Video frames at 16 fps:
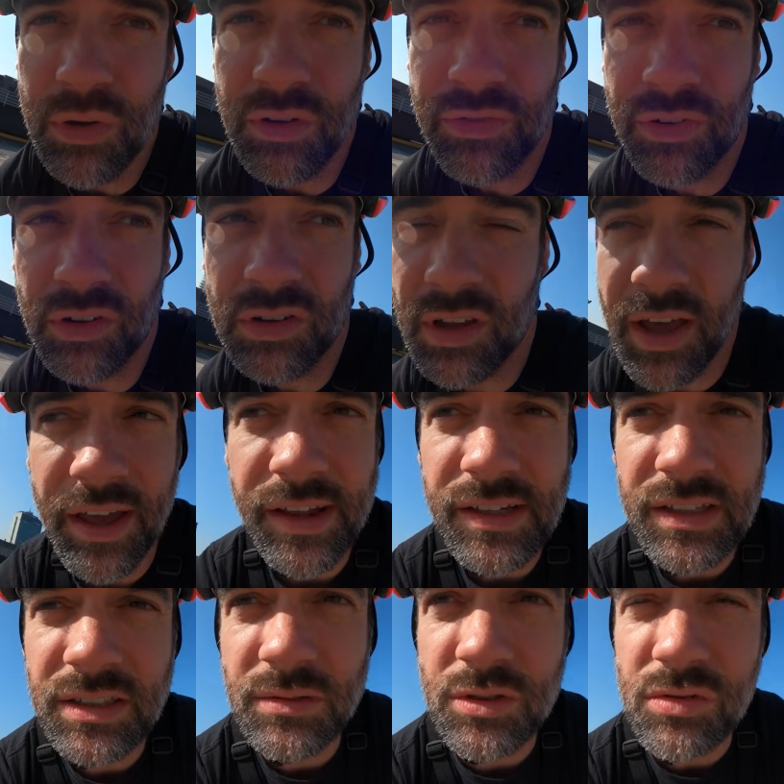beautiful
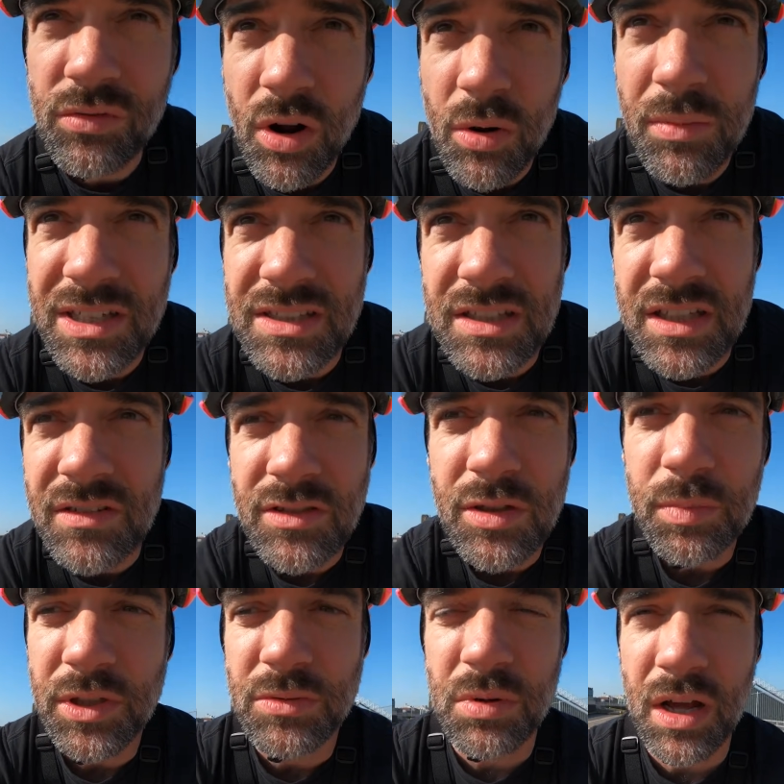day. I'm going to roll my sleeves
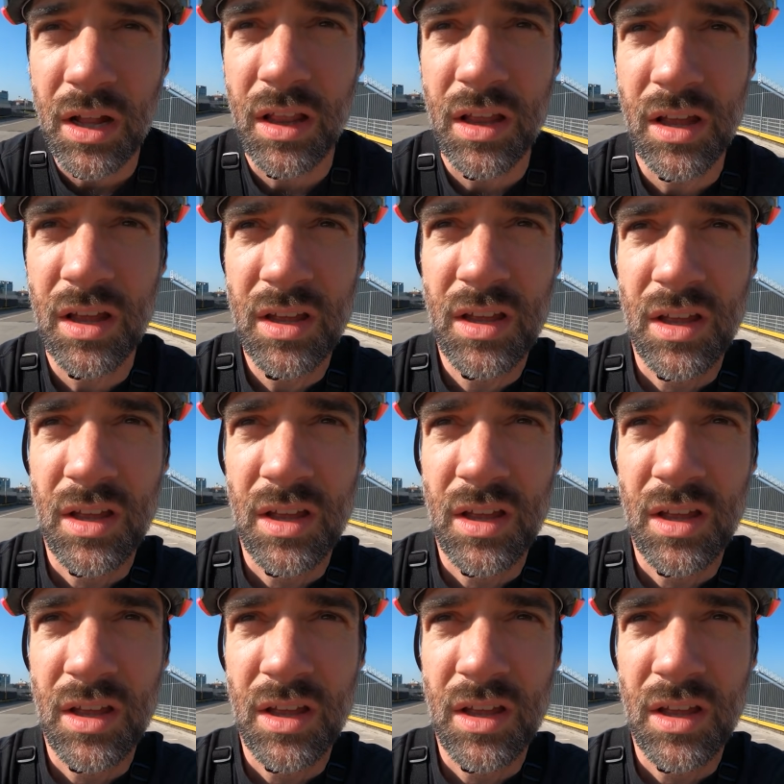up as well.